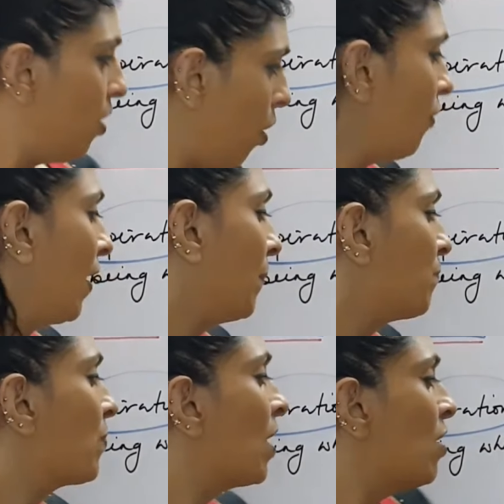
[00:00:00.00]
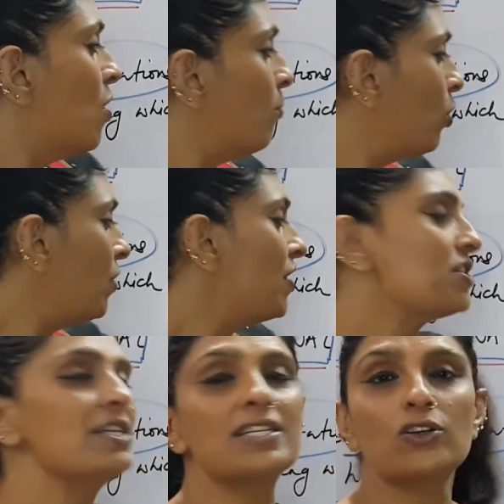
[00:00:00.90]
Alright.
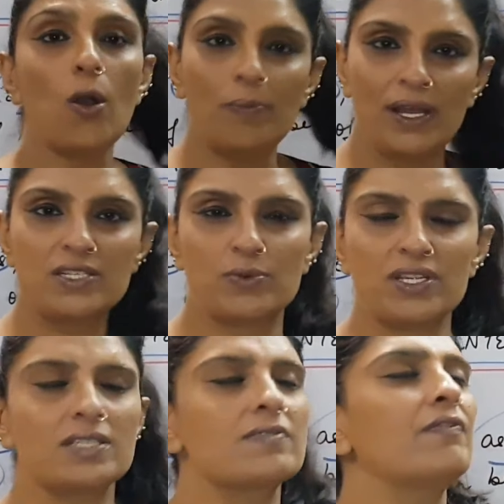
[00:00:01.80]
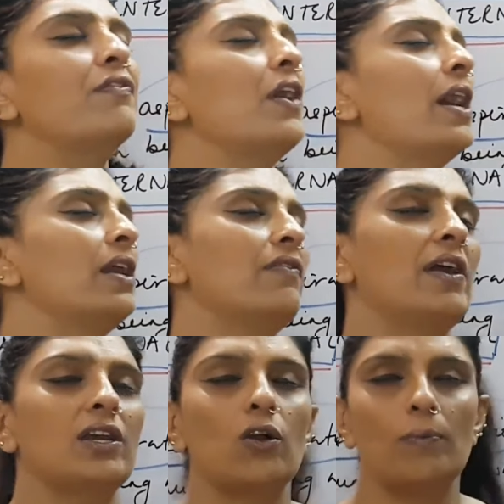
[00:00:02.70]
Motivation is a complex process, very,
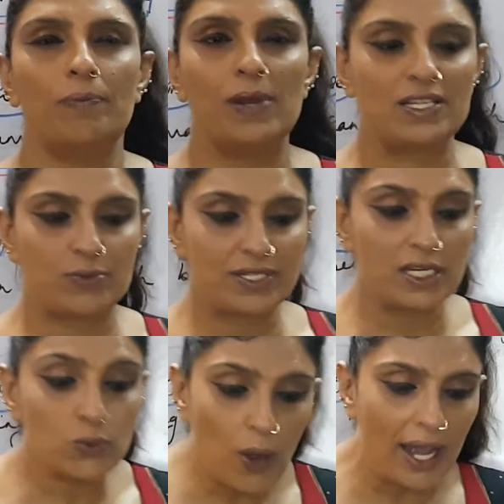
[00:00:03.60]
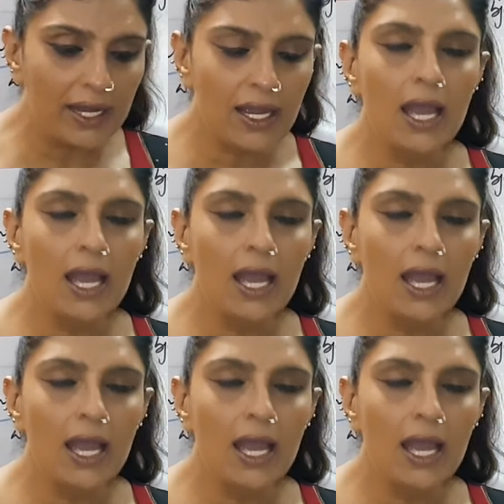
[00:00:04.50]
very complex process. Why?